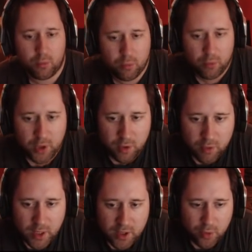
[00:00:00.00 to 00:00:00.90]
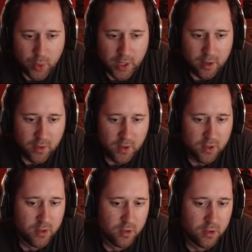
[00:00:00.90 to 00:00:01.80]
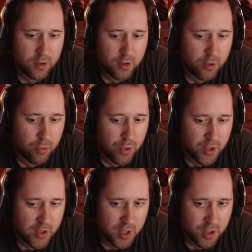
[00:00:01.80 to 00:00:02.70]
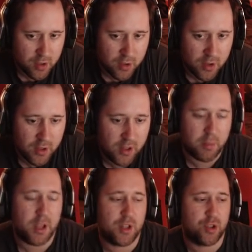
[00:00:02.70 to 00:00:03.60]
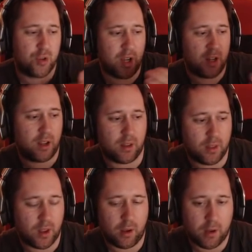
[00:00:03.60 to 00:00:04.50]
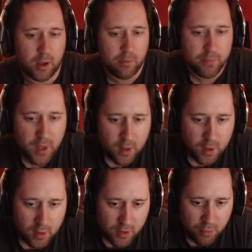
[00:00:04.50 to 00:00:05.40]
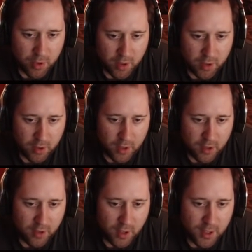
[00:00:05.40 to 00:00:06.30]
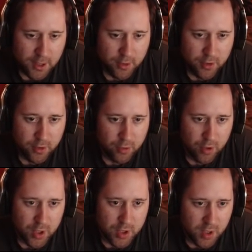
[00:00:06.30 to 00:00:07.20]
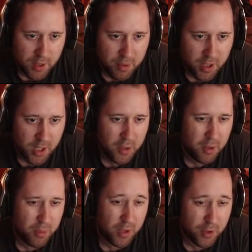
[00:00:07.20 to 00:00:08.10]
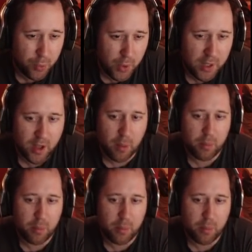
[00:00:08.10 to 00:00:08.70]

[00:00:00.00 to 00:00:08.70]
You can really tweak this storage section. So this is my trading thing. Okay, so what I'm going to do here is I'm going to click on storage, and then we're going to go in and we're going to tweak up